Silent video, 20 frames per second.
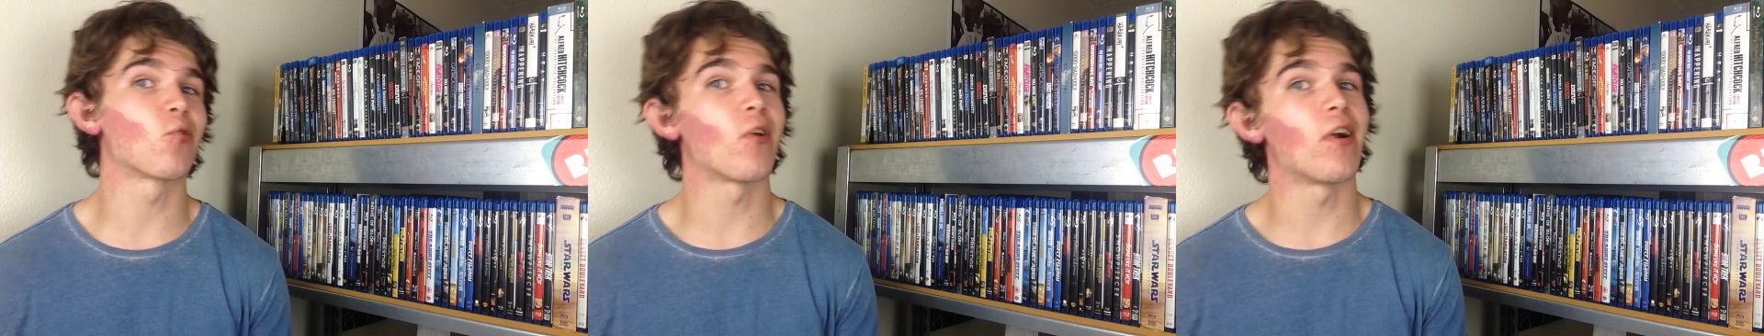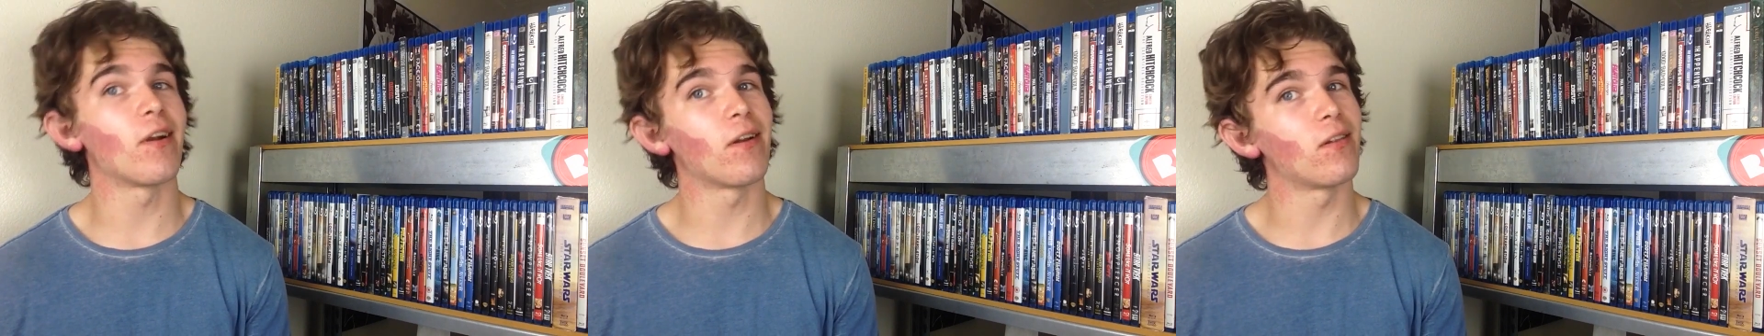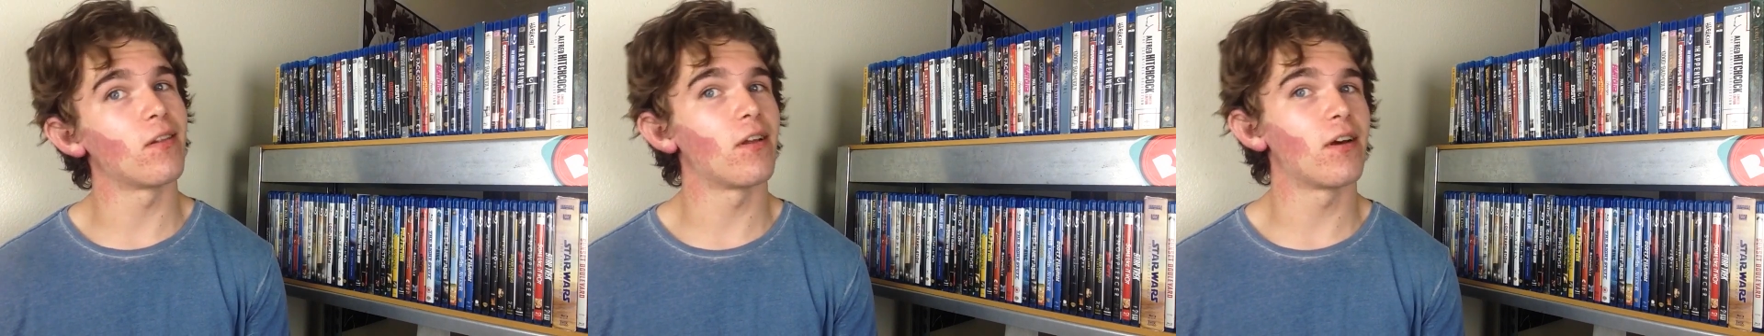
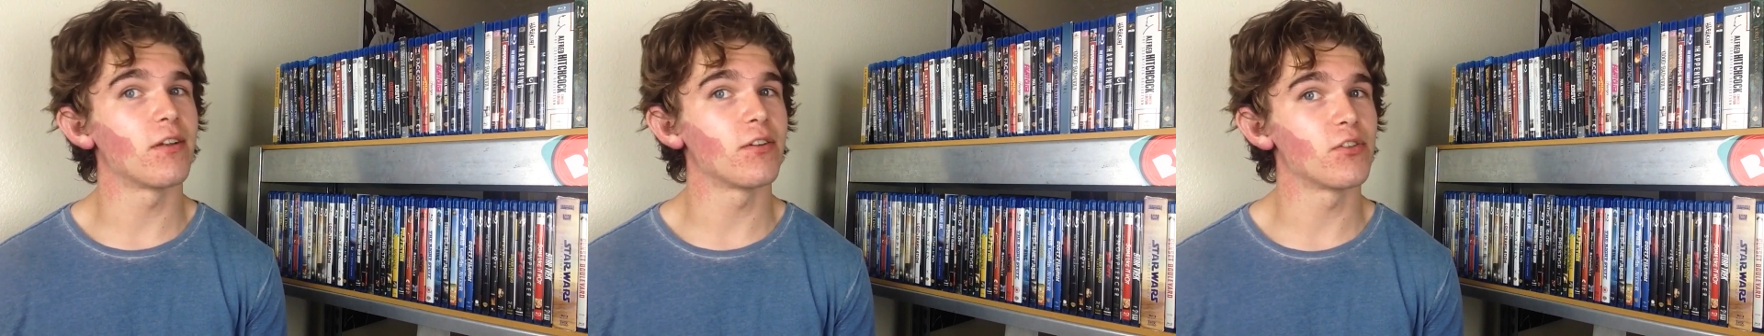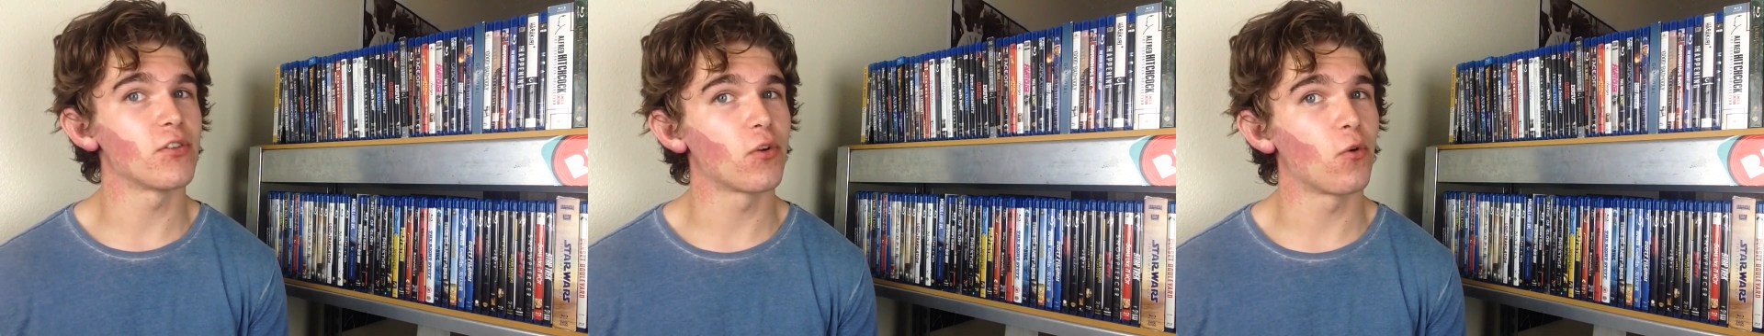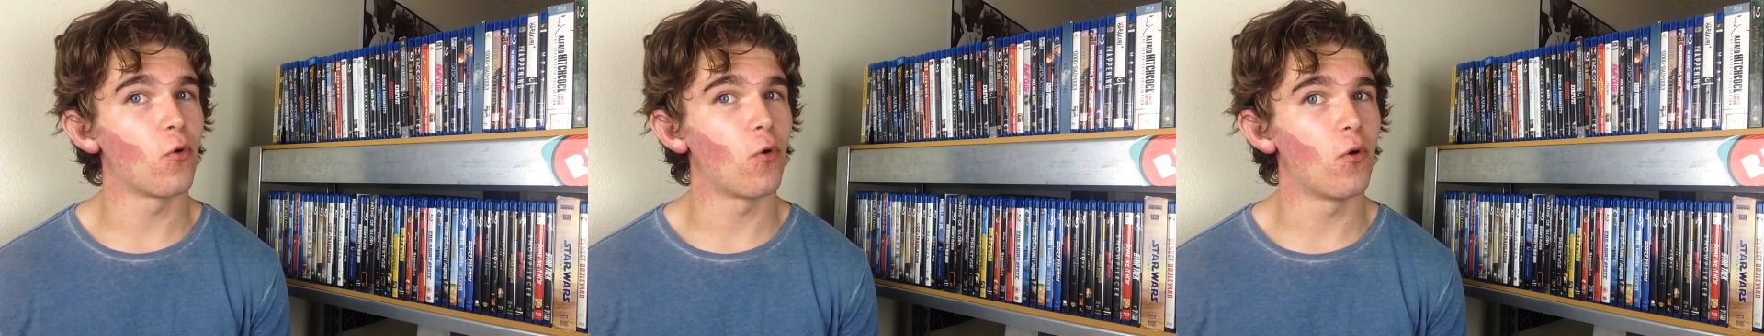
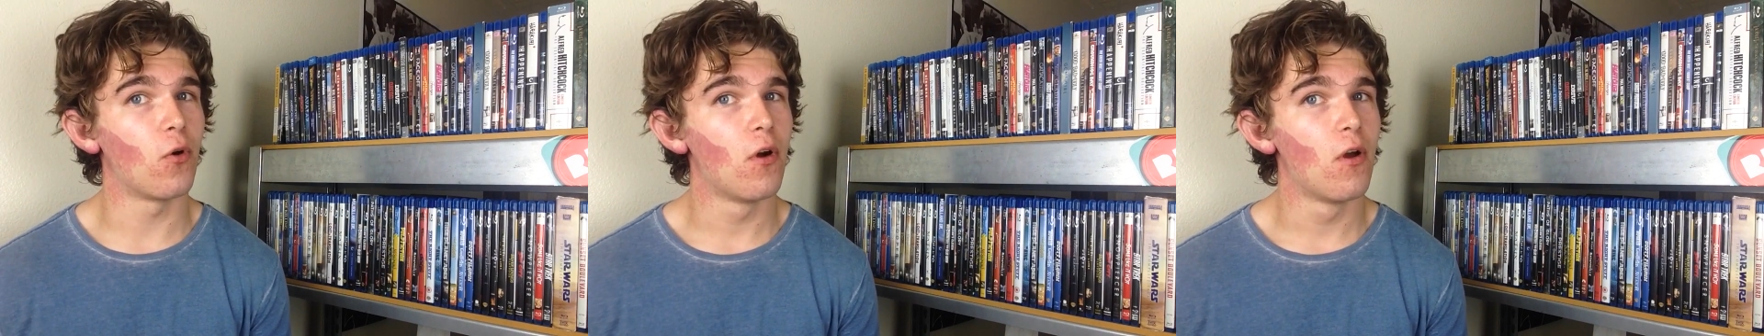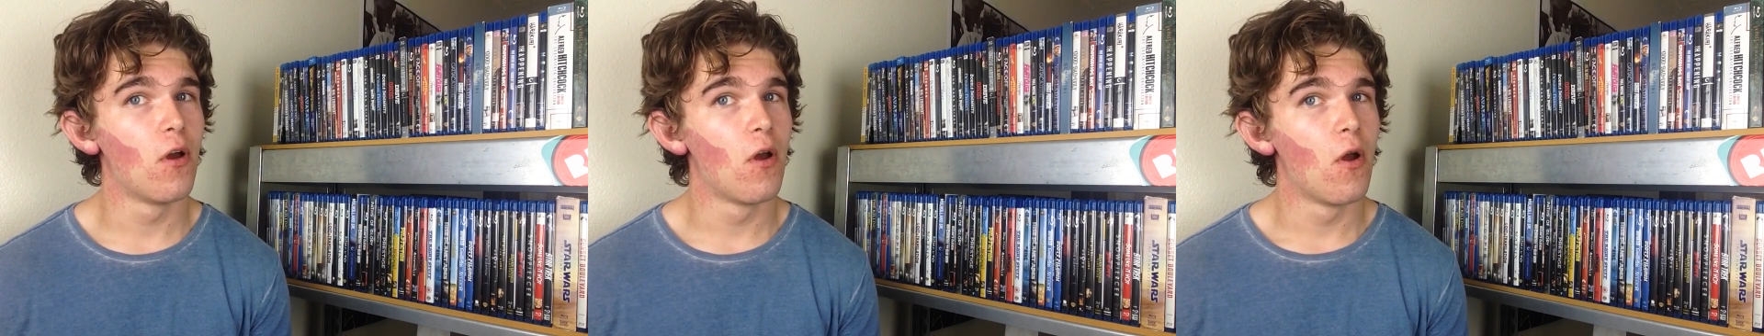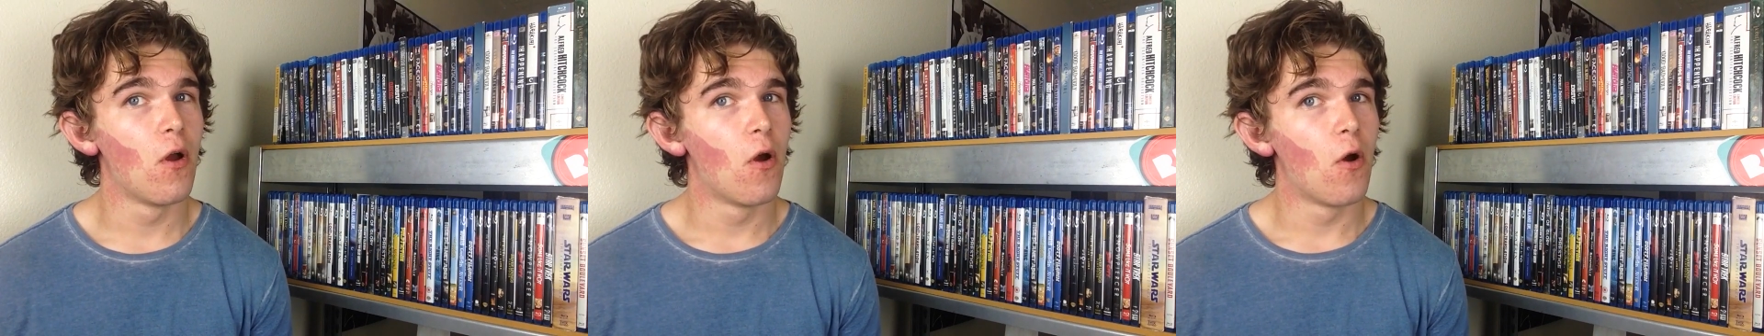chronological
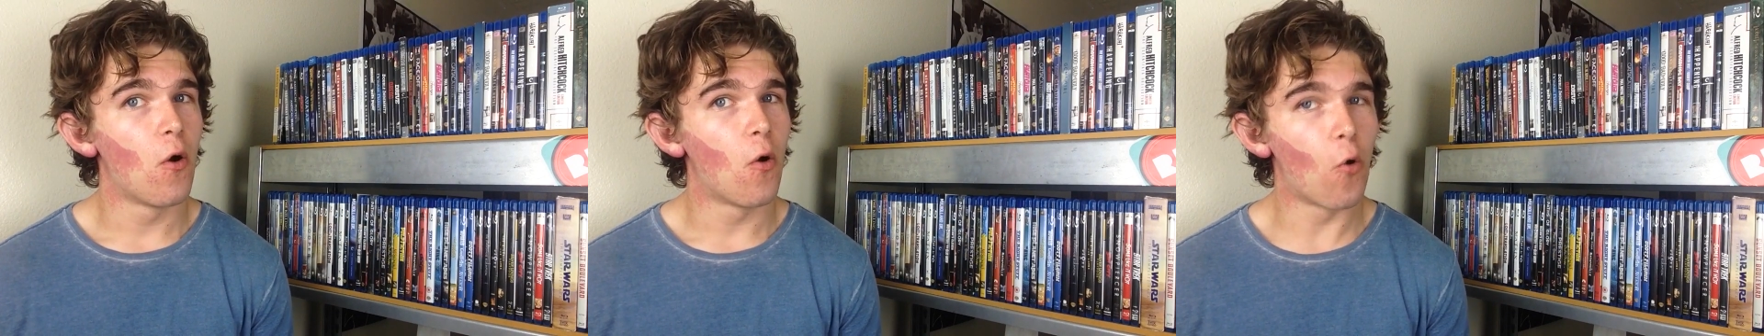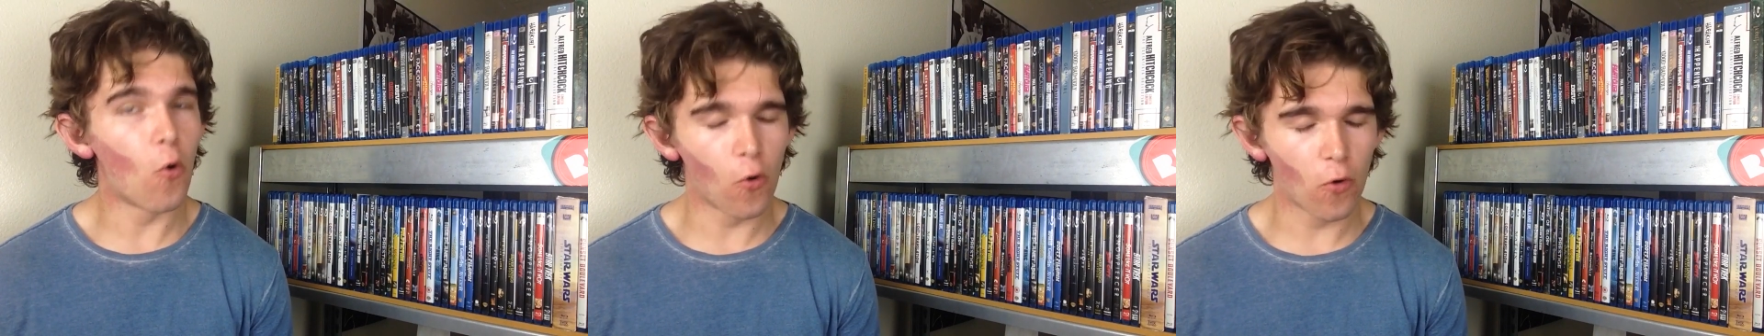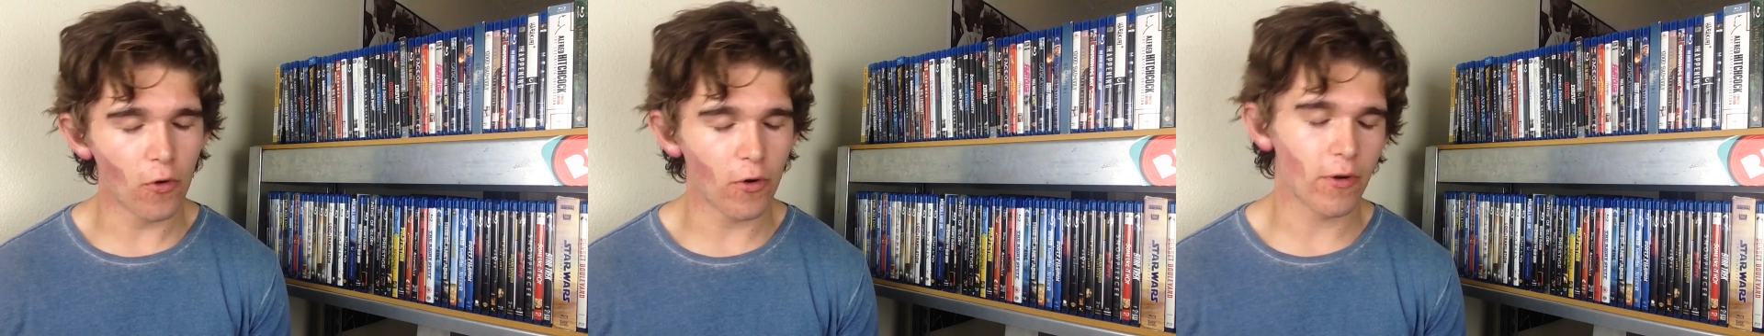
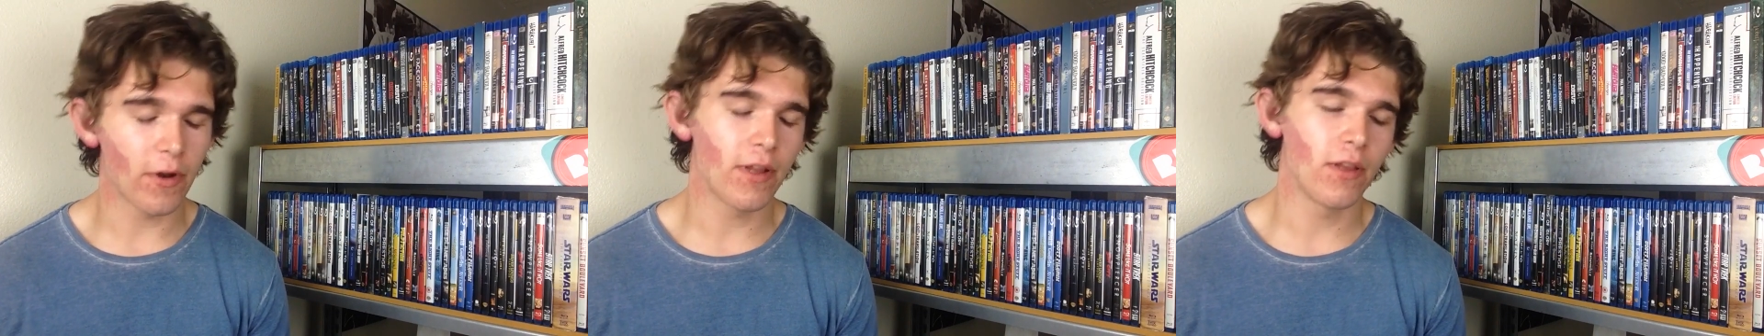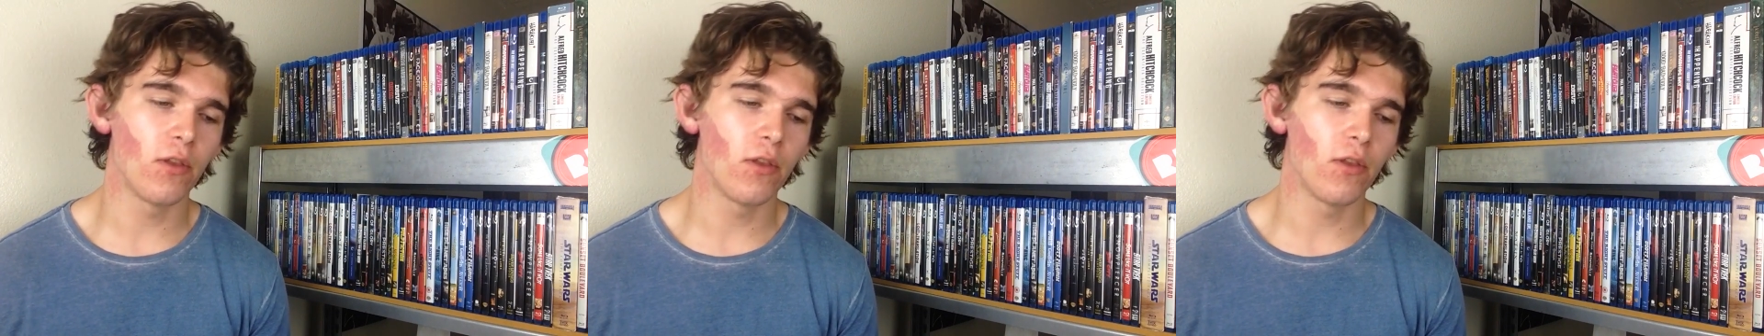order.